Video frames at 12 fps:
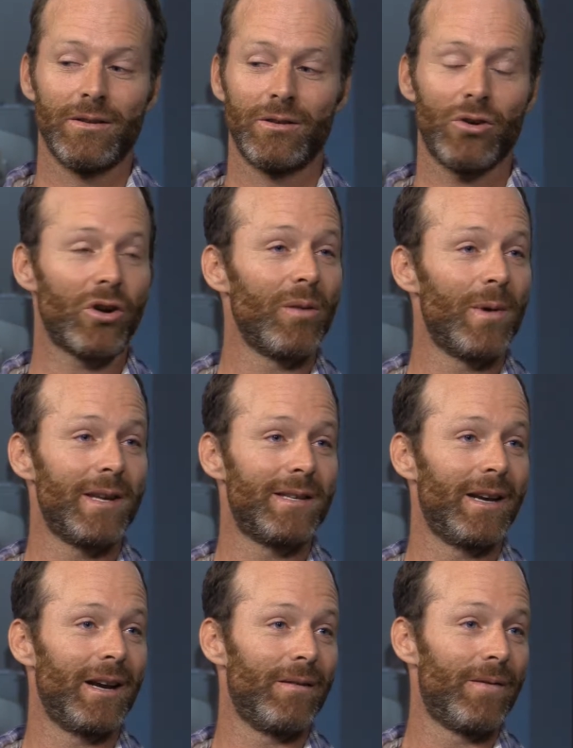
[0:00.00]

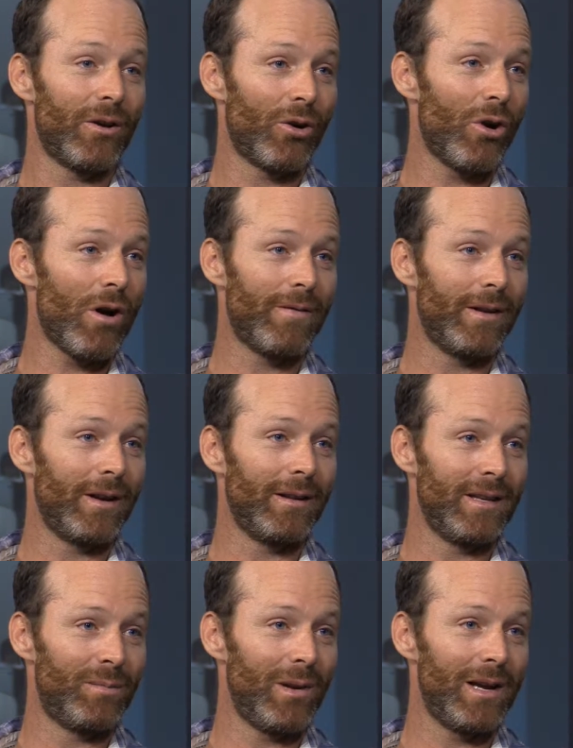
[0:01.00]
documenting and photographing
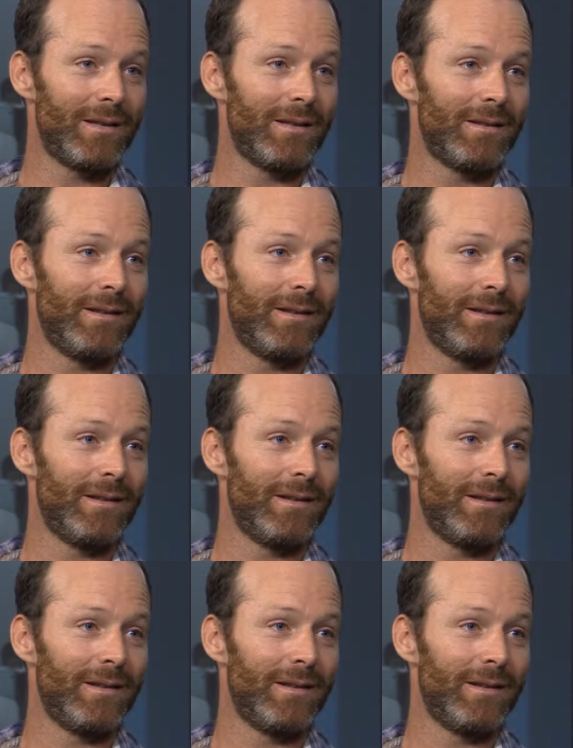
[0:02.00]
these places,